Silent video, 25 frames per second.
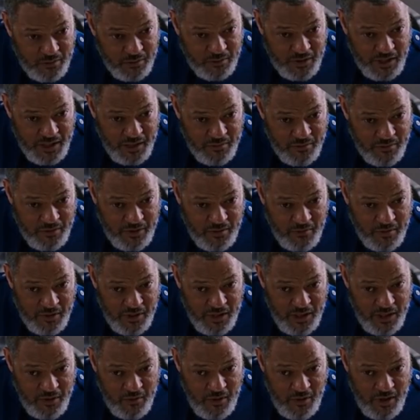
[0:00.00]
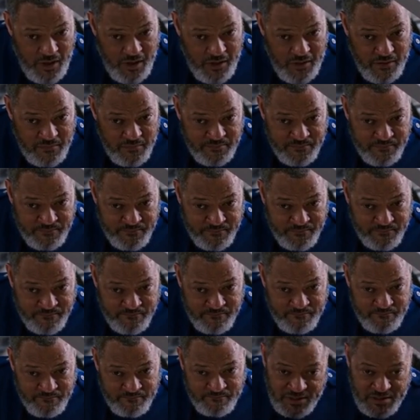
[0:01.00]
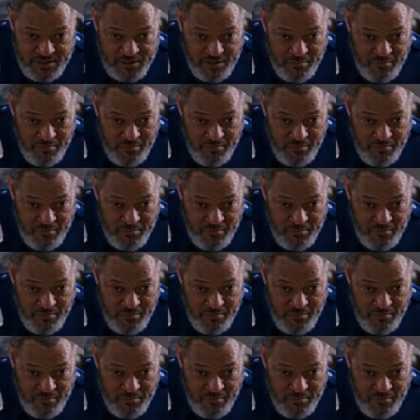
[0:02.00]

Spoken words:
While his pod had entirely failed, but